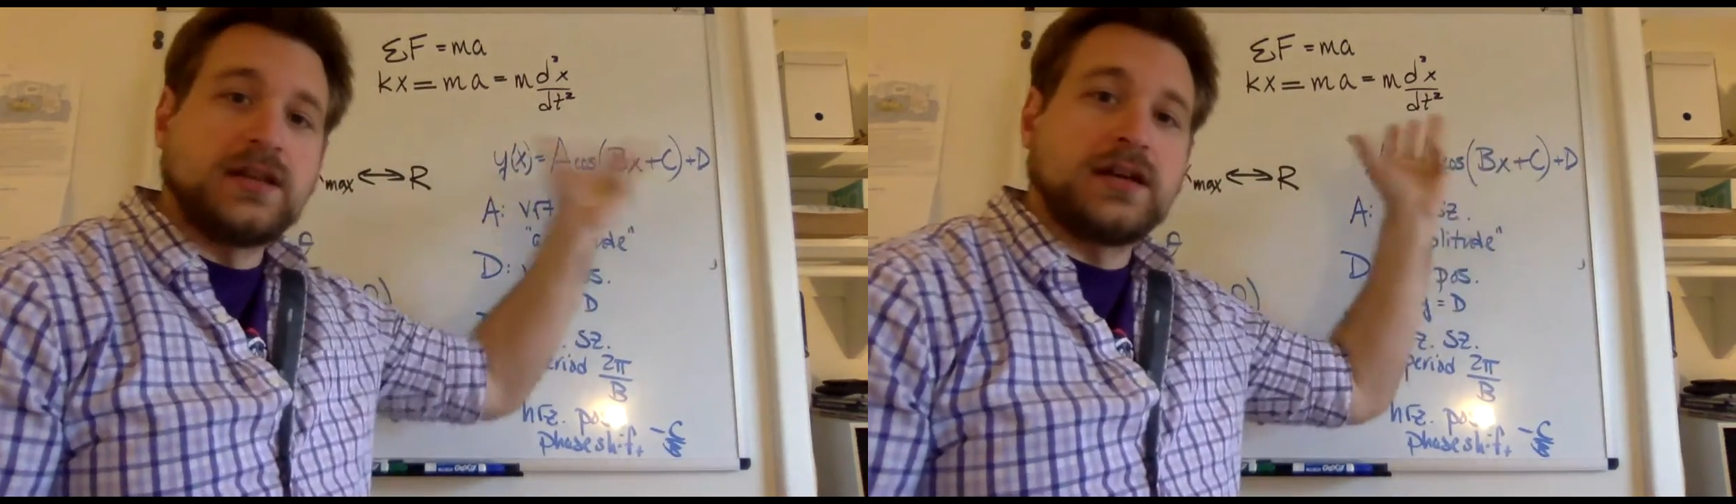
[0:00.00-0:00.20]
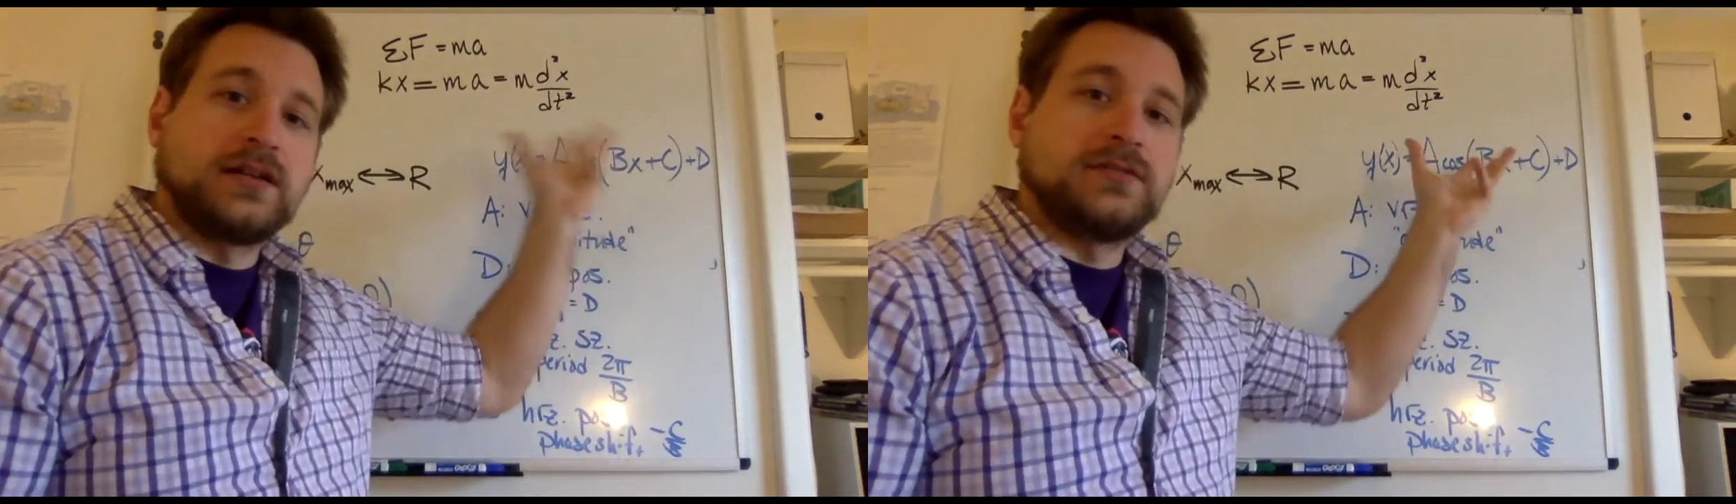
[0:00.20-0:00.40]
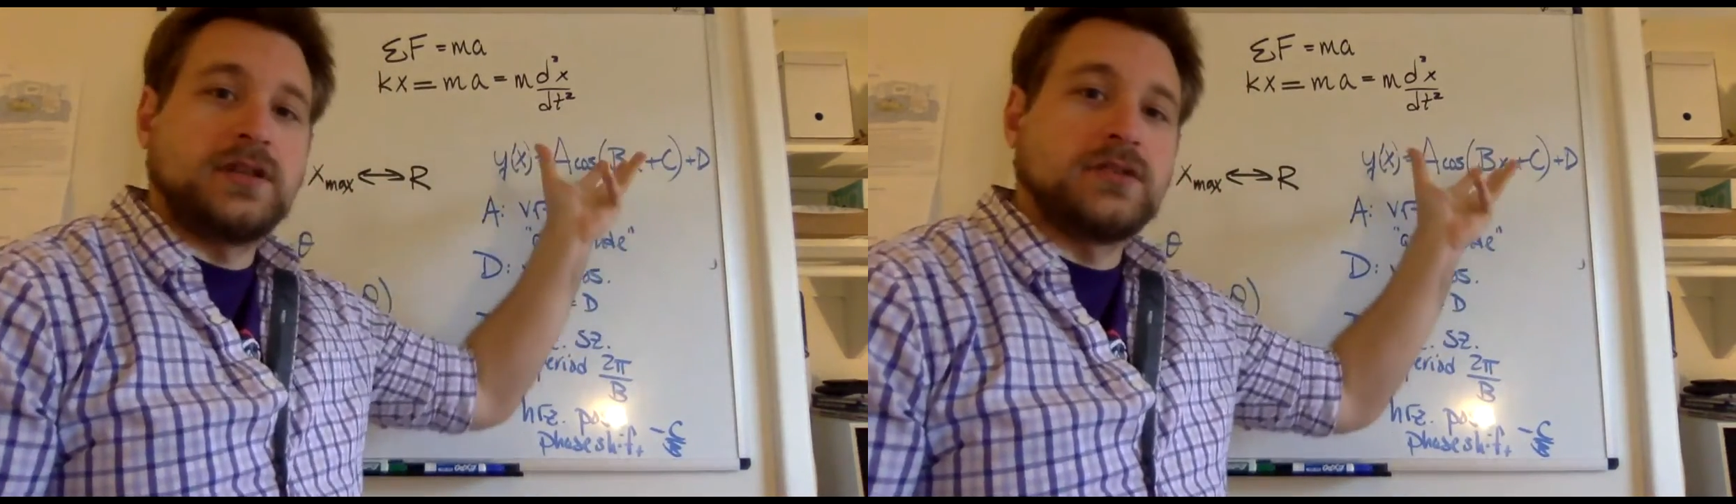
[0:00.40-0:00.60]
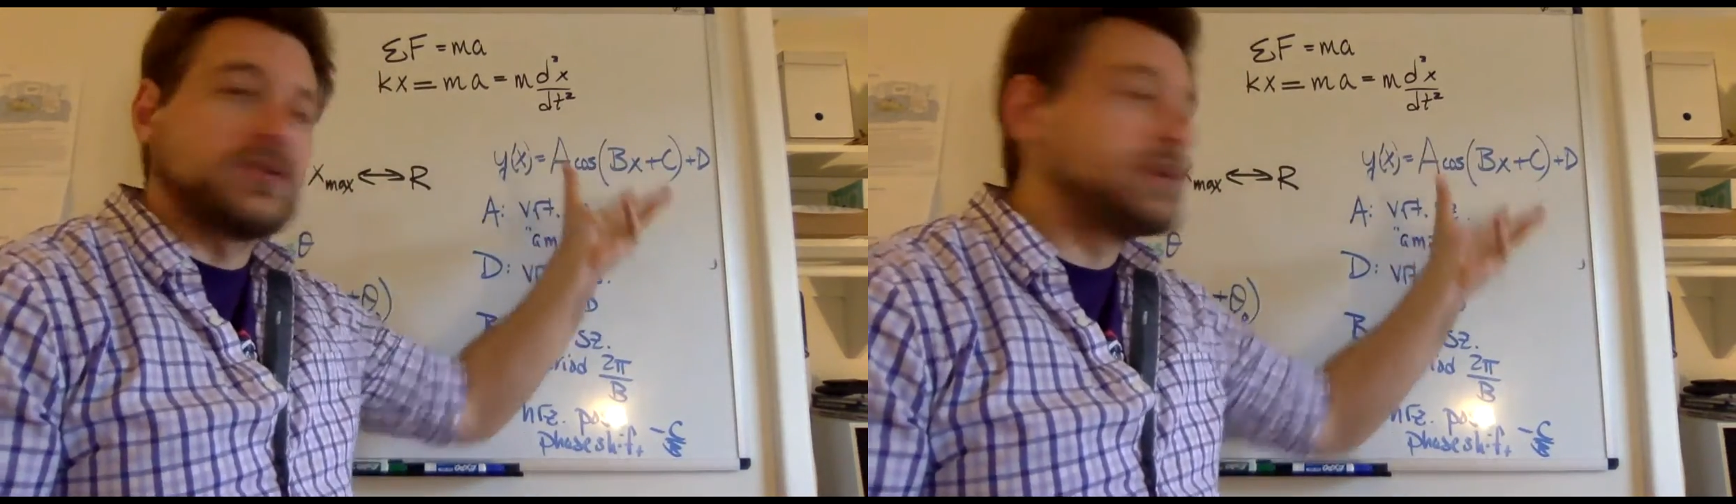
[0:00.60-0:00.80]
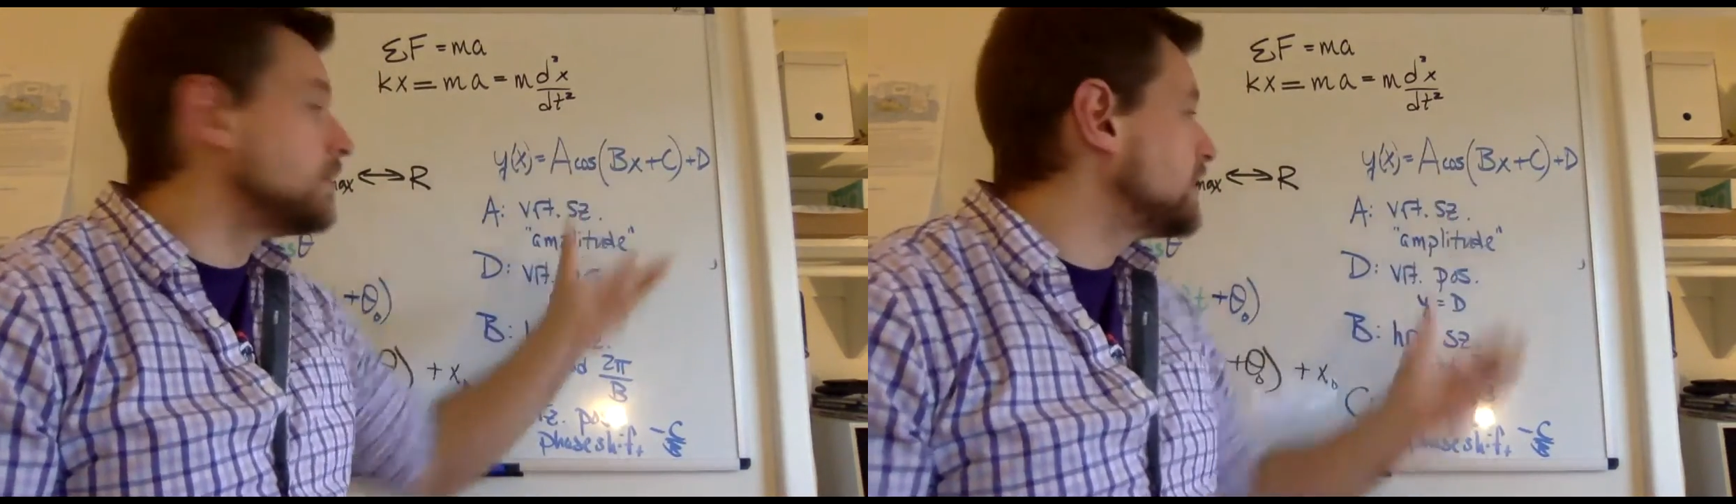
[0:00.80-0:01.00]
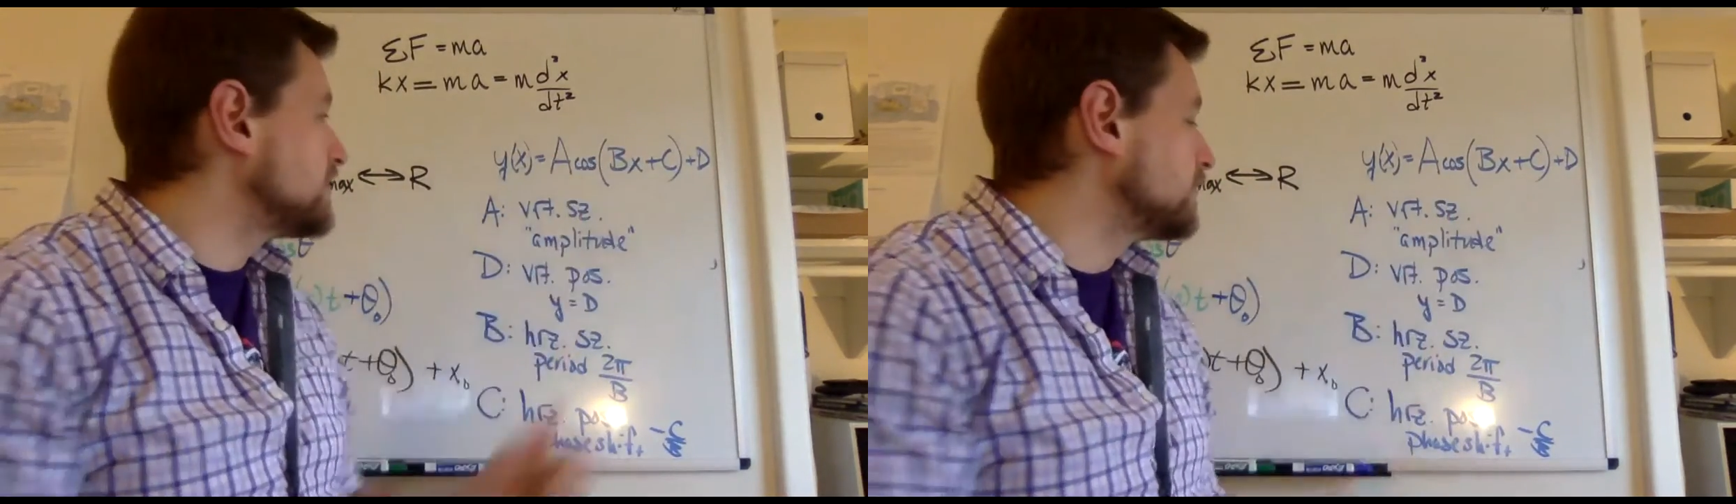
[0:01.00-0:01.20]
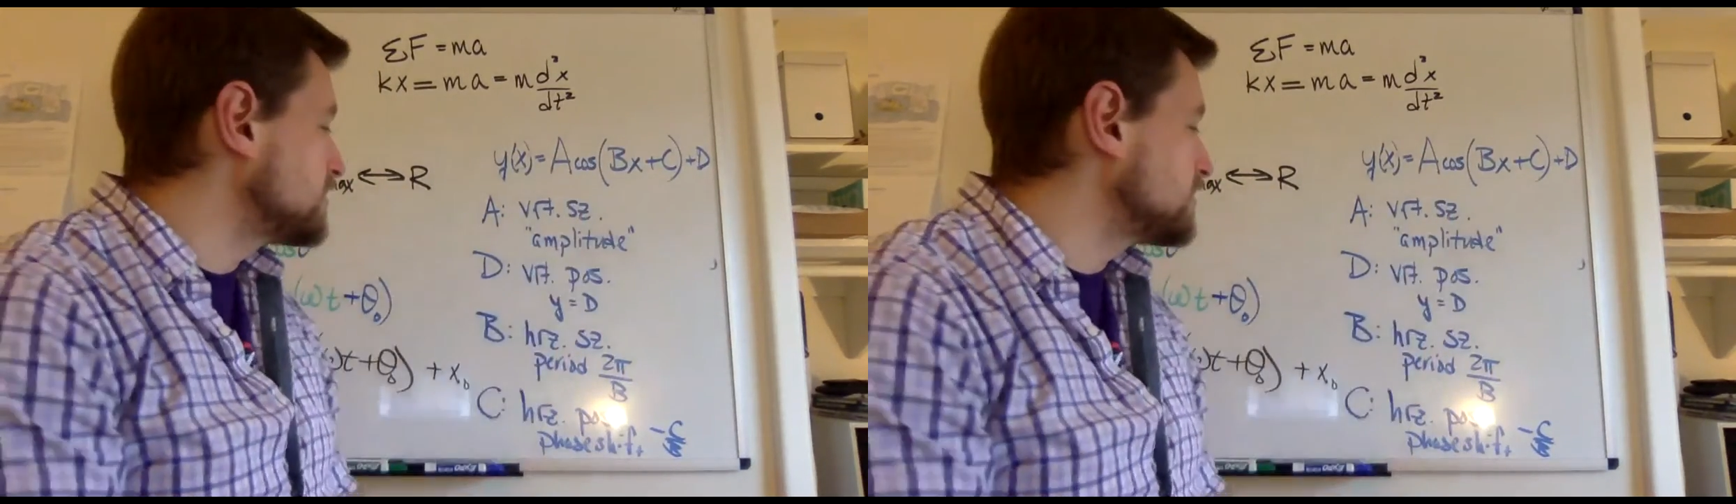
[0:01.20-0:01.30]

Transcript: trigonometric